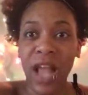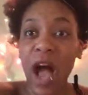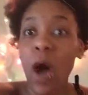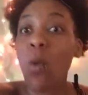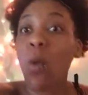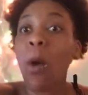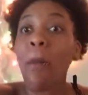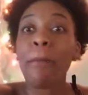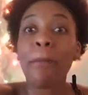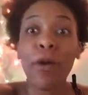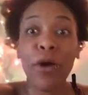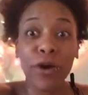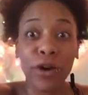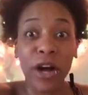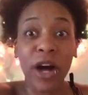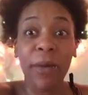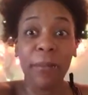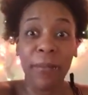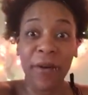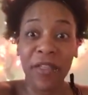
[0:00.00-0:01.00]
I will
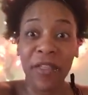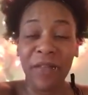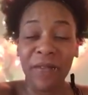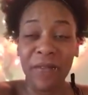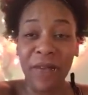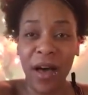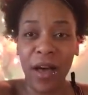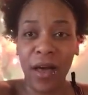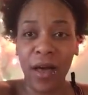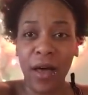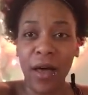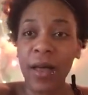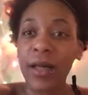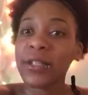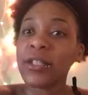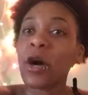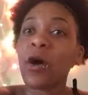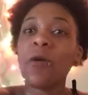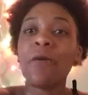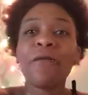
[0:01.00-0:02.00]
murder a motherfucker.
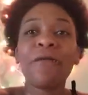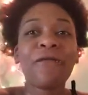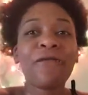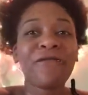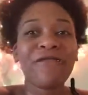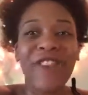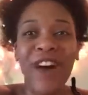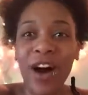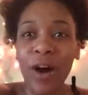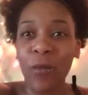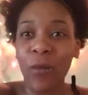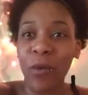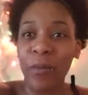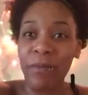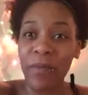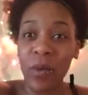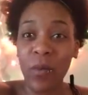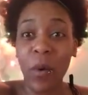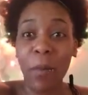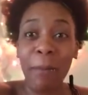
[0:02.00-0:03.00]
Don't fuck
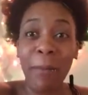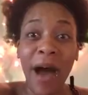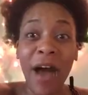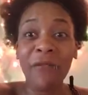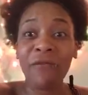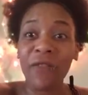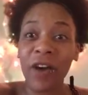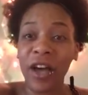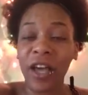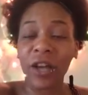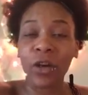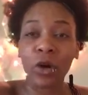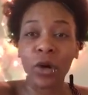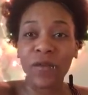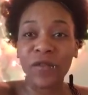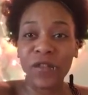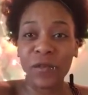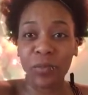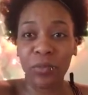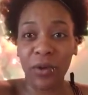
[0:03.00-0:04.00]
with me with my fucking
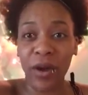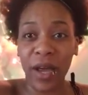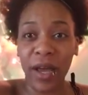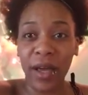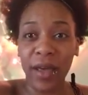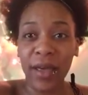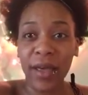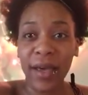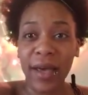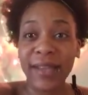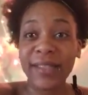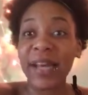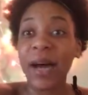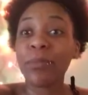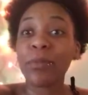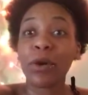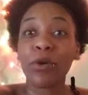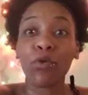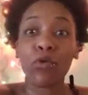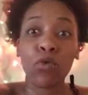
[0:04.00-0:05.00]
offspring, cause
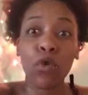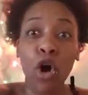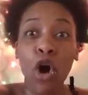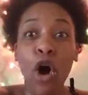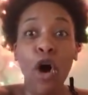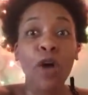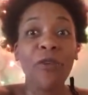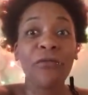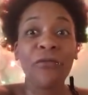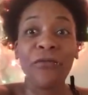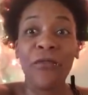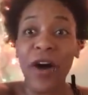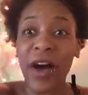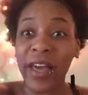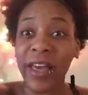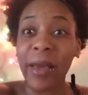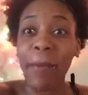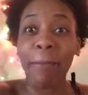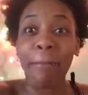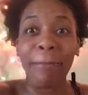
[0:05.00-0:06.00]
I'm the wrong
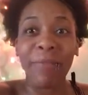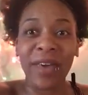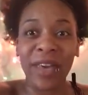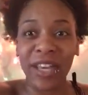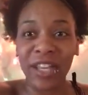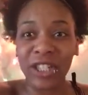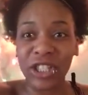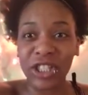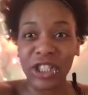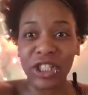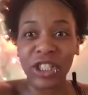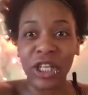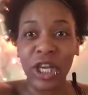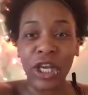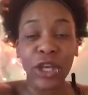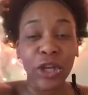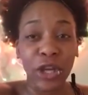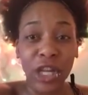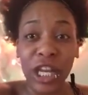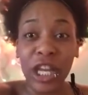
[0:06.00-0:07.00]
fucking bitch.
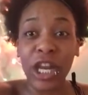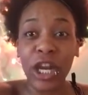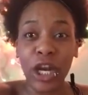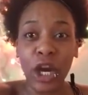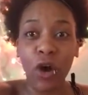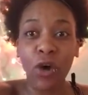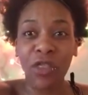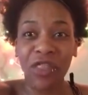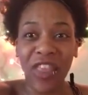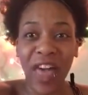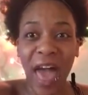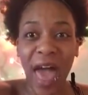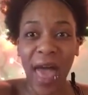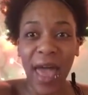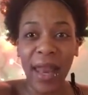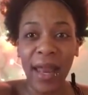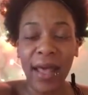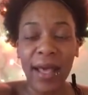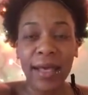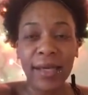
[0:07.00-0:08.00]
You need to know
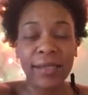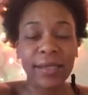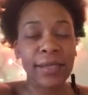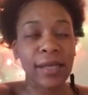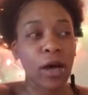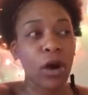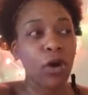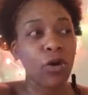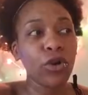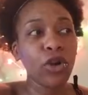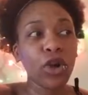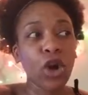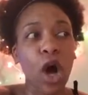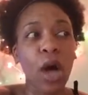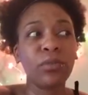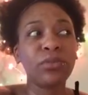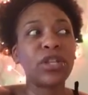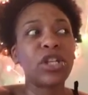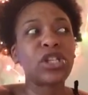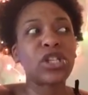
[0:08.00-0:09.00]
that. So, you know,
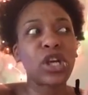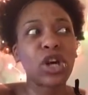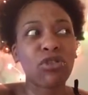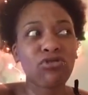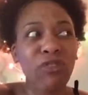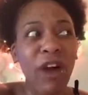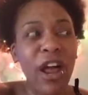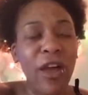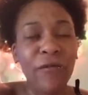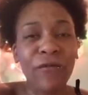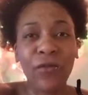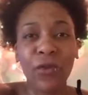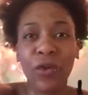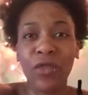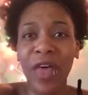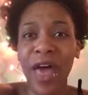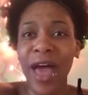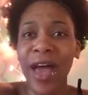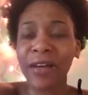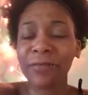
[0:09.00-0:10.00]
I'm just
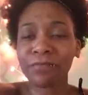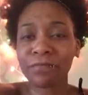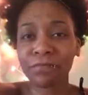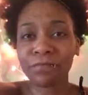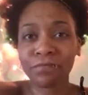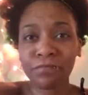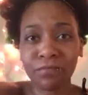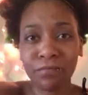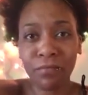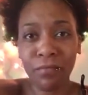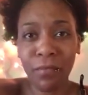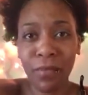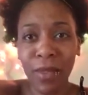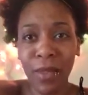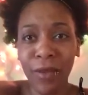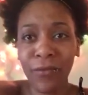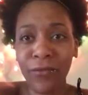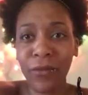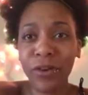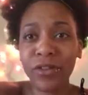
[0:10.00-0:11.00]
grateful that,
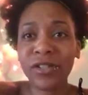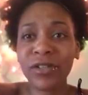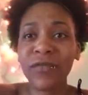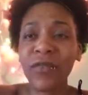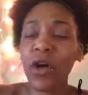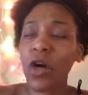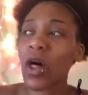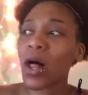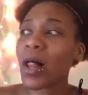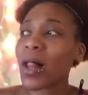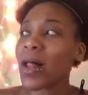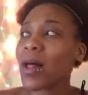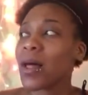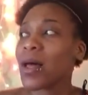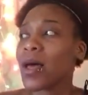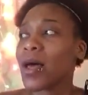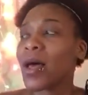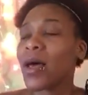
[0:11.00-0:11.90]
first of all,